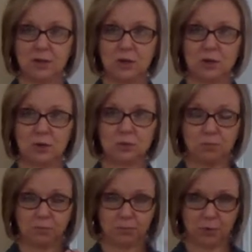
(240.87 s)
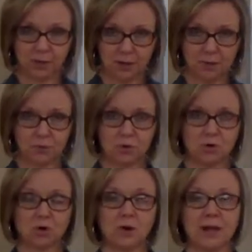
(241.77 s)
you know, putting on her
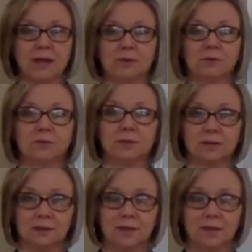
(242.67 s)
crown and